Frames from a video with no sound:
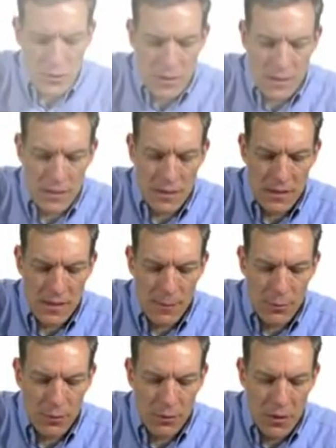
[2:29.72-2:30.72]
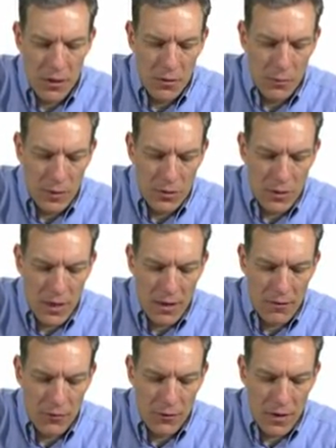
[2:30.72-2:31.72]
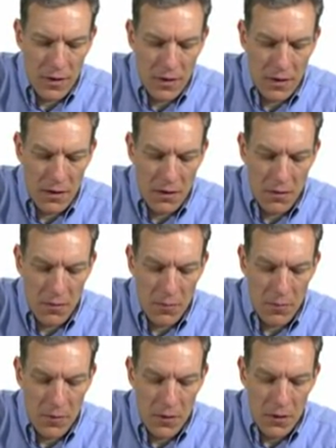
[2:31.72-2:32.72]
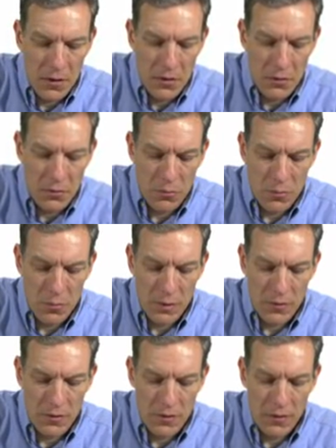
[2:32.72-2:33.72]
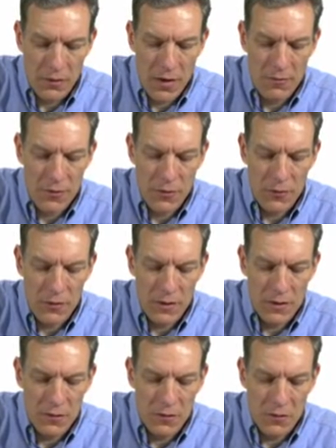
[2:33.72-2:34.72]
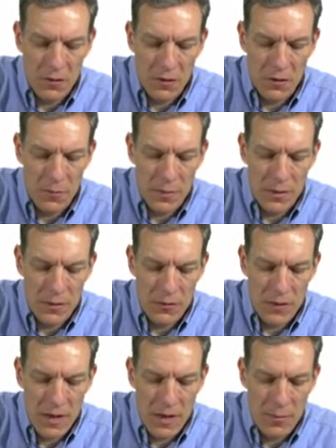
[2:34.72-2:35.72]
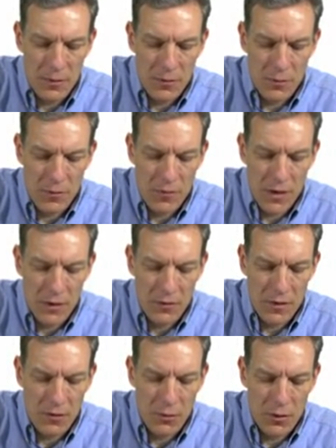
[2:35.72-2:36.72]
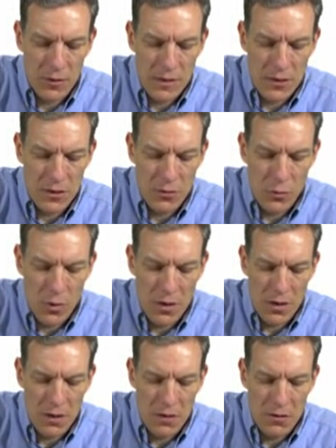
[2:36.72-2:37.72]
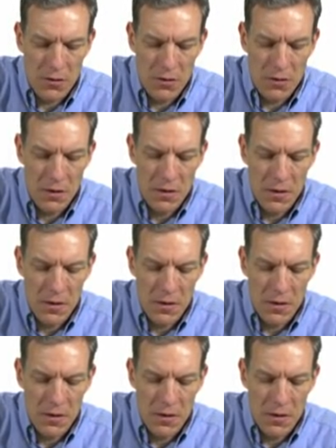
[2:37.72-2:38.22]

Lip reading: just as an example, we could have, say, let's have the C's be the same. And so we've got, say, organization 1 here,